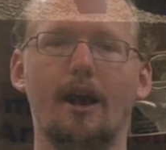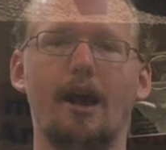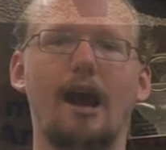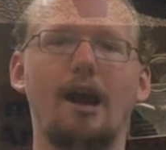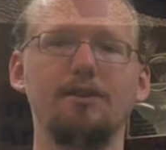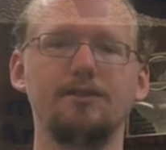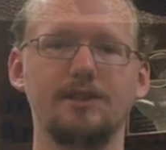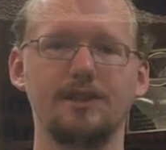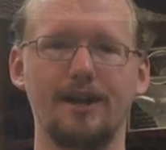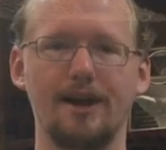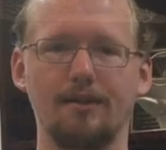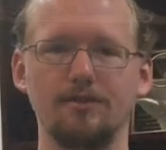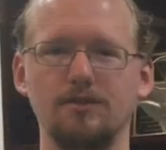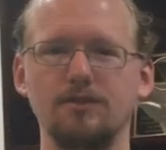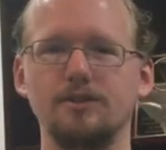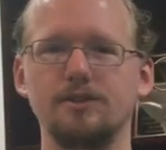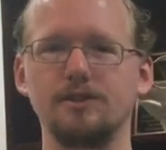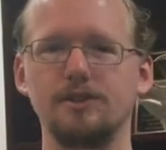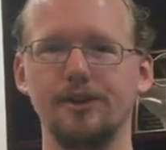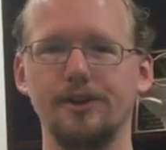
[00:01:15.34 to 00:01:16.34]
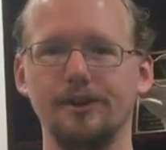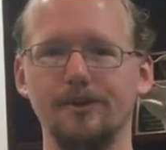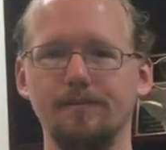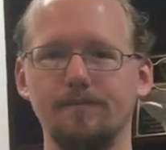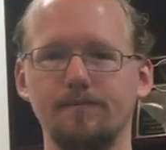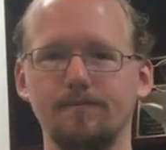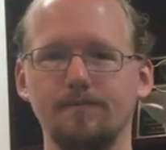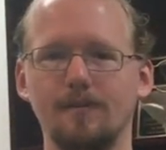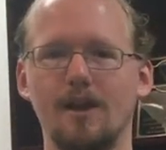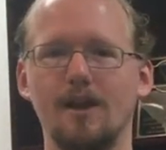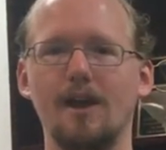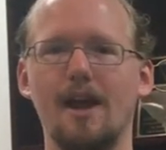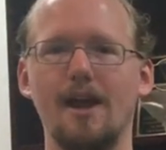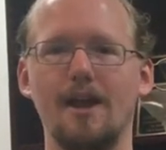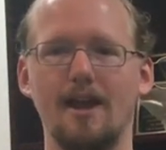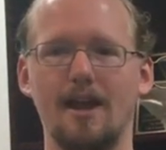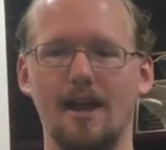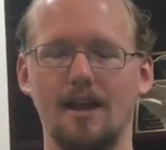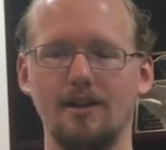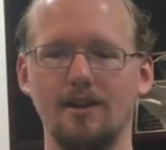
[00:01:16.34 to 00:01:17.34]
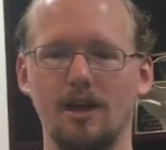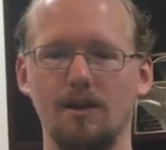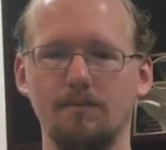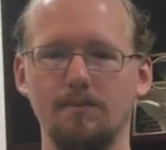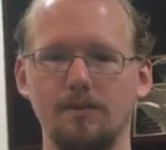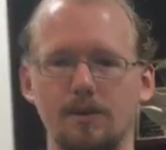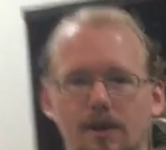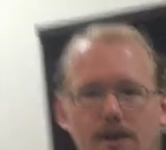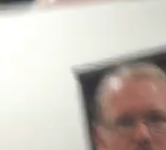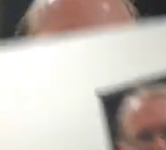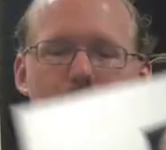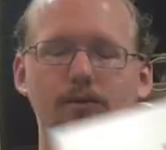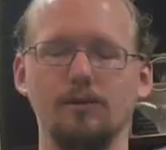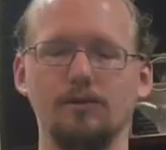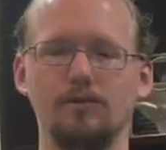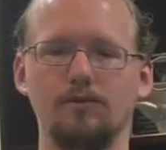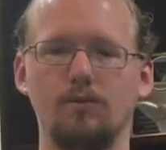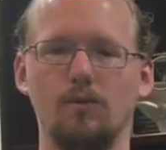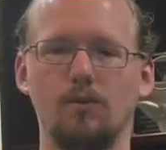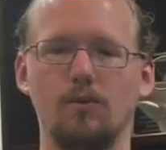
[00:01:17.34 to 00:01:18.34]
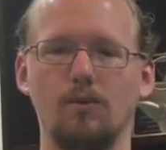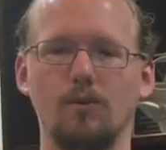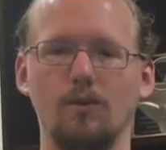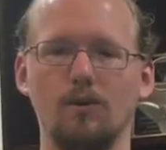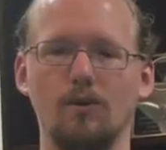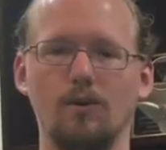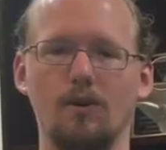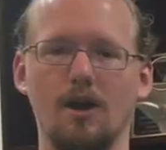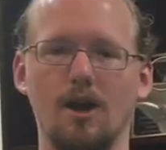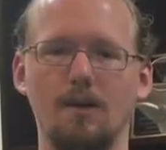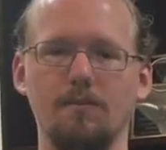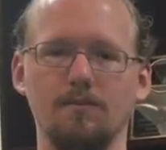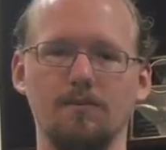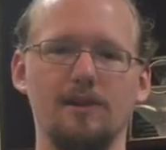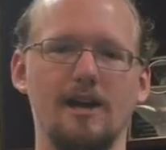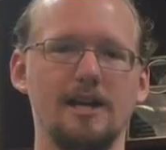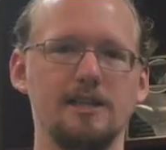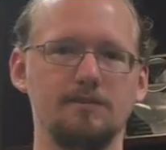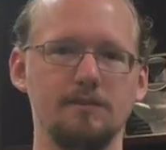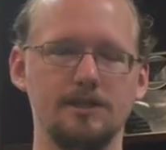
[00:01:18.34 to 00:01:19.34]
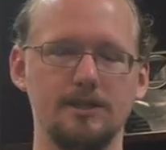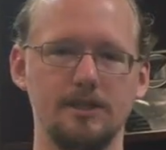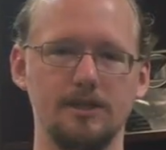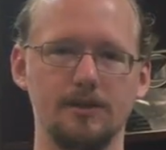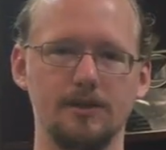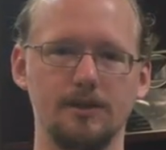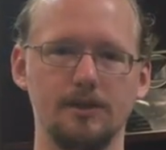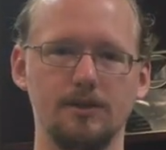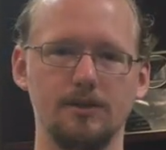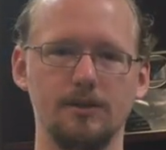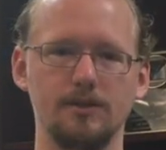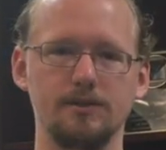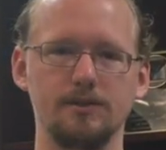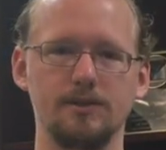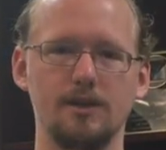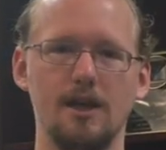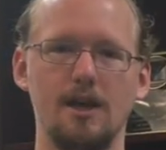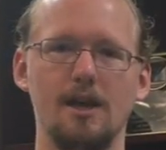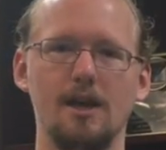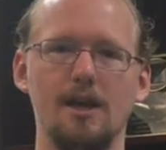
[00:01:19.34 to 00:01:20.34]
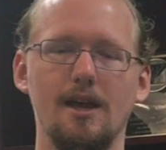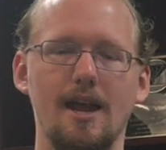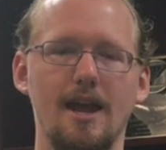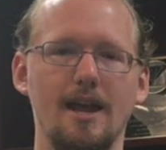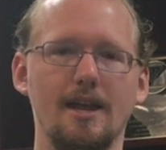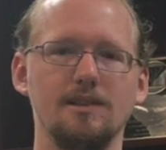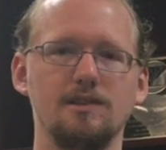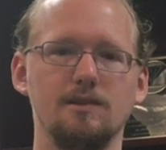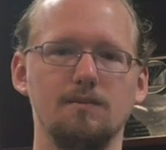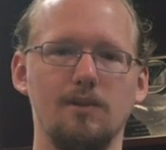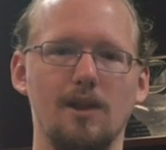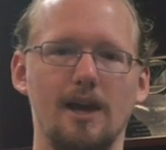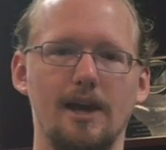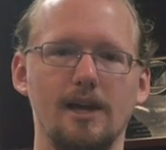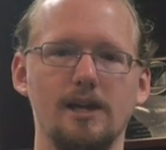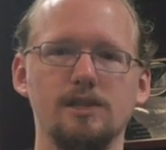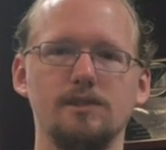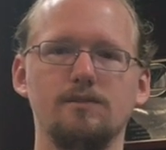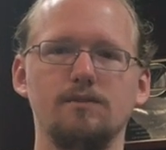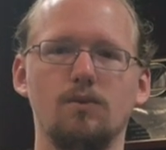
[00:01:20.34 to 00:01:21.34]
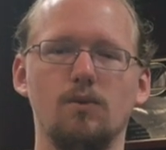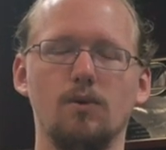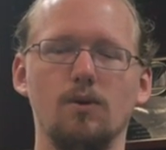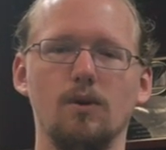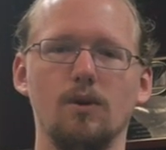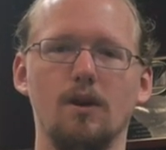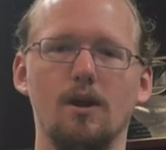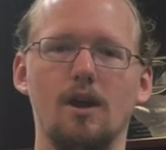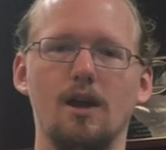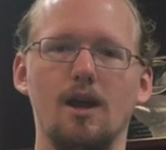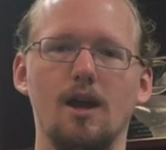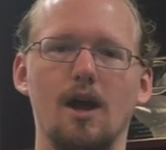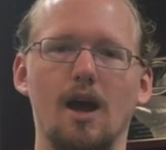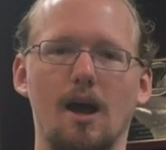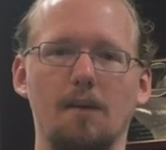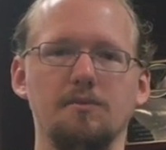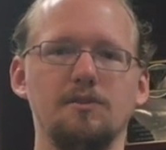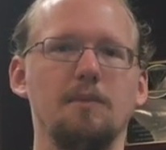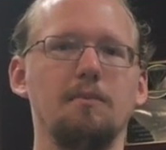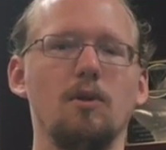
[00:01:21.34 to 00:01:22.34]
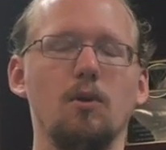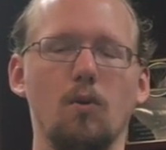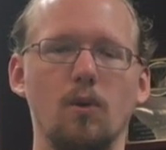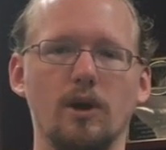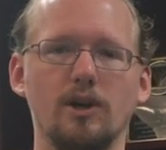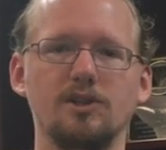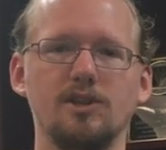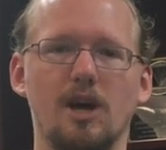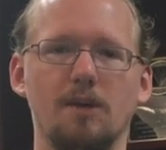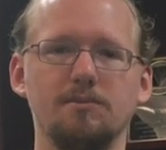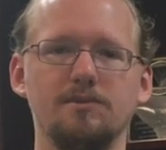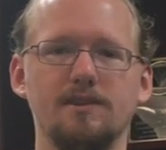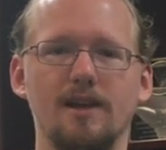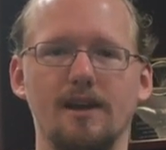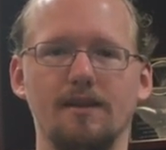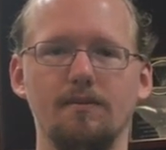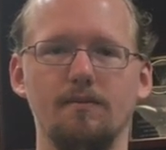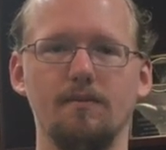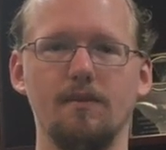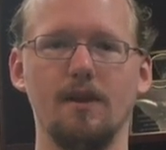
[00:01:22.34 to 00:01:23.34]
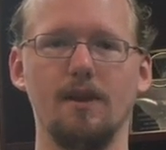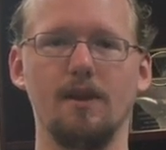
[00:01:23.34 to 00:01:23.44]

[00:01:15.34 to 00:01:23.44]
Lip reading: housing counselors here at a hand up. It was for class materials and supplies for some of the workshops that